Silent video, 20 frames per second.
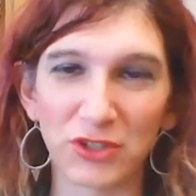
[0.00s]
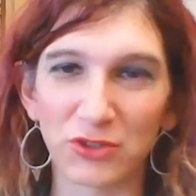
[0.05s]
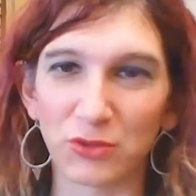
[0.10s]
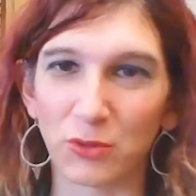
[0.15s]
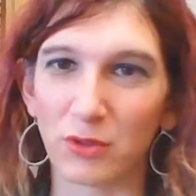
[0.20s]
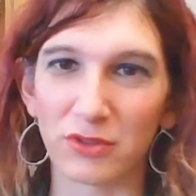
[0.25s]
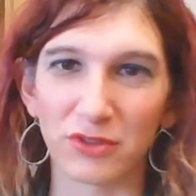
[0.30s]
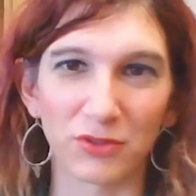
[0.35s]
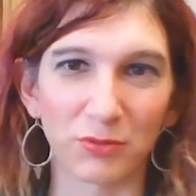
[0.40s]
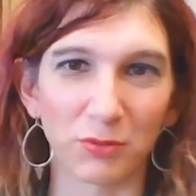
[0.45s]

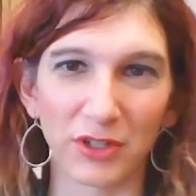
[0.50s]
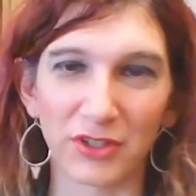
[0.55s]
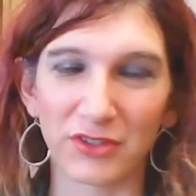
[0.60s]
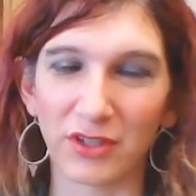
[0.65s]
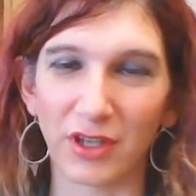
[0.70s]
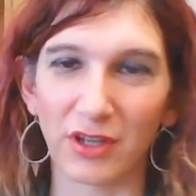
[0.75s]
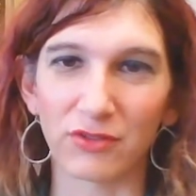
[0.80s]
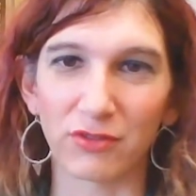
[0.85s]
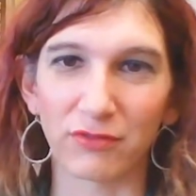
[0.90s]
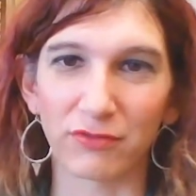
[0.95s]
resources were
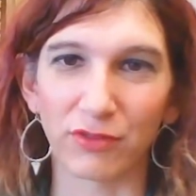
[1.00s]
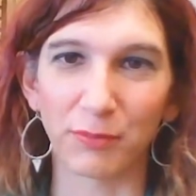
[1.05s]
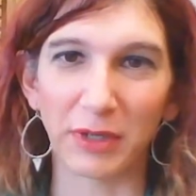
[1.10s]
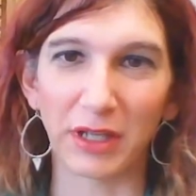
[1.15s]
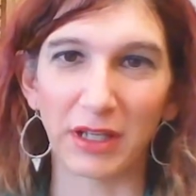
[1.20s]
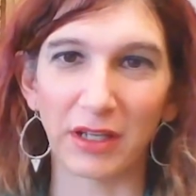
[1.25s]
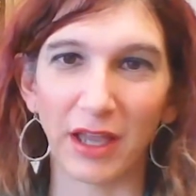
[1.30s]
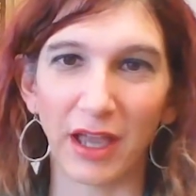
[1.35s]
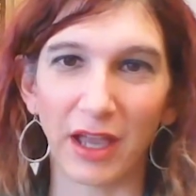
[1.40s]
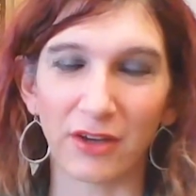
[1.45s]
essential for
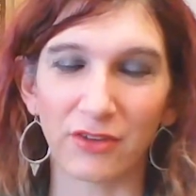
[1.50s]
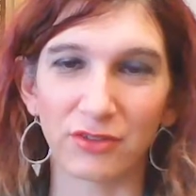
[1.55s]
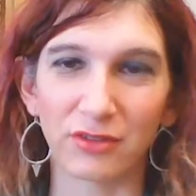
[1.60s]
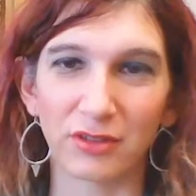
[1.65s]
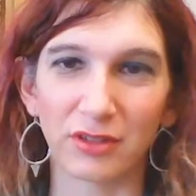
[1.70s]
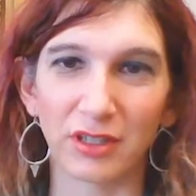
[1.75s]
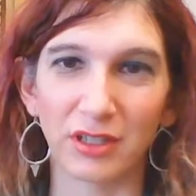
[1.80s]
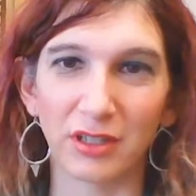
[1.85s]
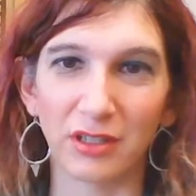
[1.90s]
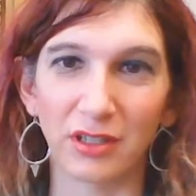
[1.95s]
me to
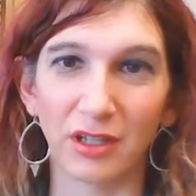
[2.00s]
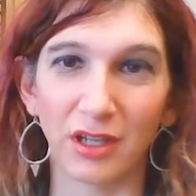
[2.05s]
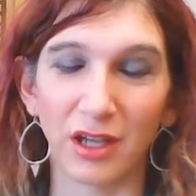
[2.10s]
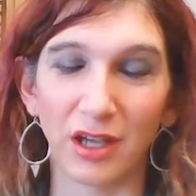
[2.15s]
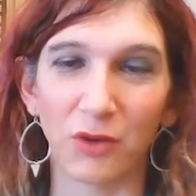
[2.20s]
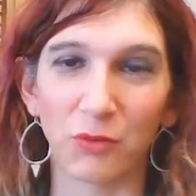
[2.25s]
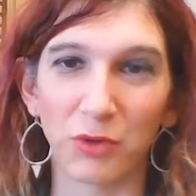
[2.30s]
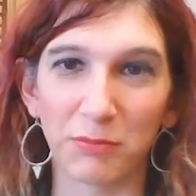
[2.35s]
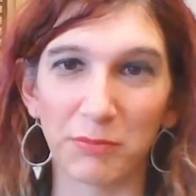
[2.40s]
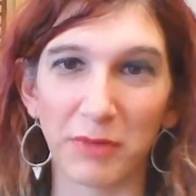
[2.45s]
actually
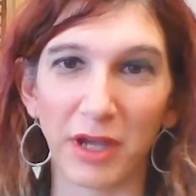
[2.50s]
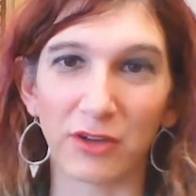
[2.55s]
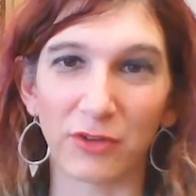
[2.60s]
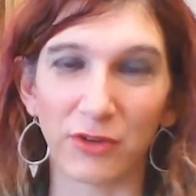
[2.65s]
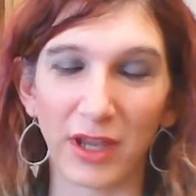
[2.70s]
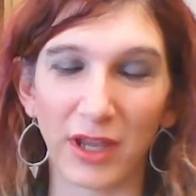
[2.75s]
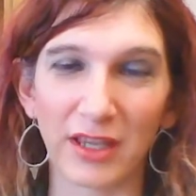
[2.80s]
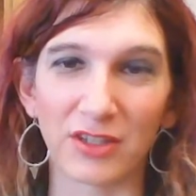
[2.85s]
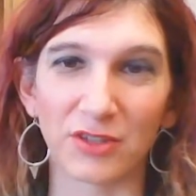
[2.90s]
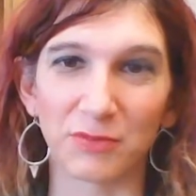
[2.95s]
win my
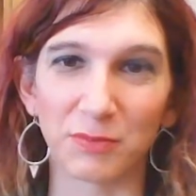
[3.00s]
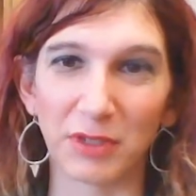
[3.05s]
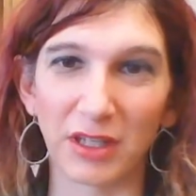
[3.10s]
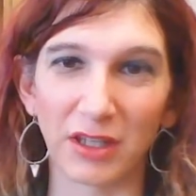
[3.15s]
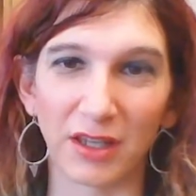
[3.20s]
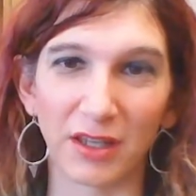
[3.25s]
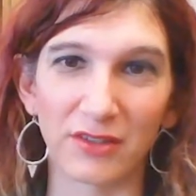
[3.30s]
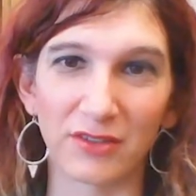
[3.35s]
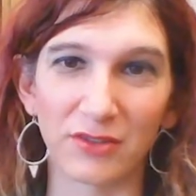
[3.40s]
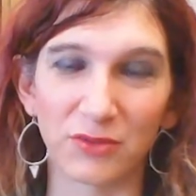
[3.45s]
race,
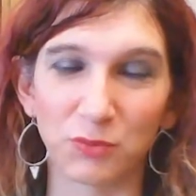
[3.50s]
because